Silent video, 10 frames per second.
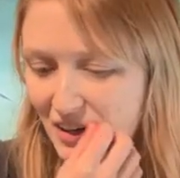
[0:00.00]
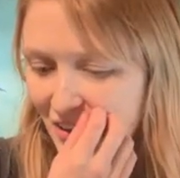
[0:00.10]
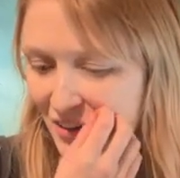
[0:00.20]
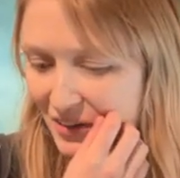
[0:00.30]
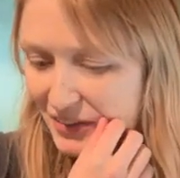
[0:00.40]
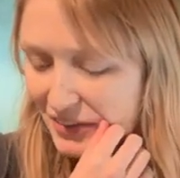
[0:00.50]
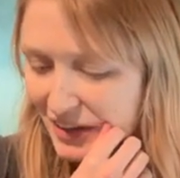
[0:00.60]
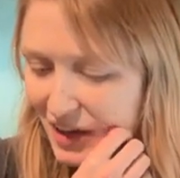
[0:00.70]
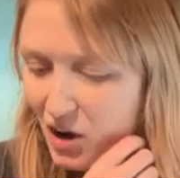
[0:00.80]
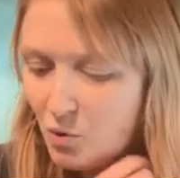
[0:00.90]
on
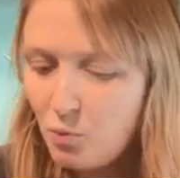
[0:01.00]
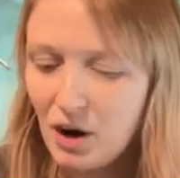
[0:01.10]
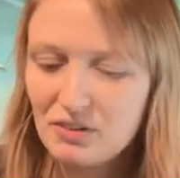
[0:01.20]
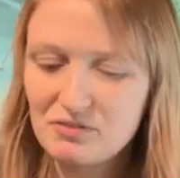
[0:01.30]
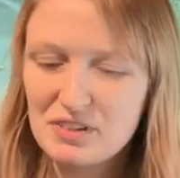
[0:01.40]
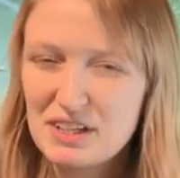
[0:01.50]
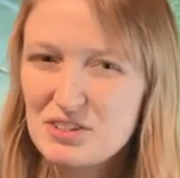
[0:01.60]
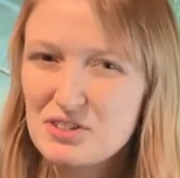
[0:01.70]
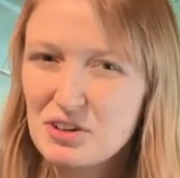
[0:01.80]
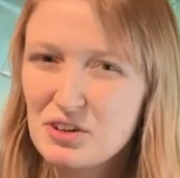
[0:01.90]
one
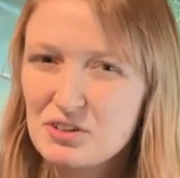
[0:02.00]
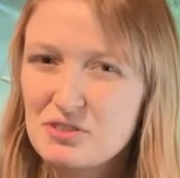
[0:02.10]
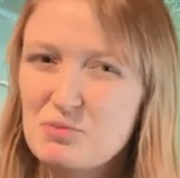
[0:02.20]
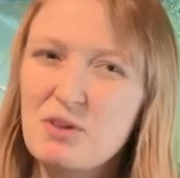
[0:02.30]
resource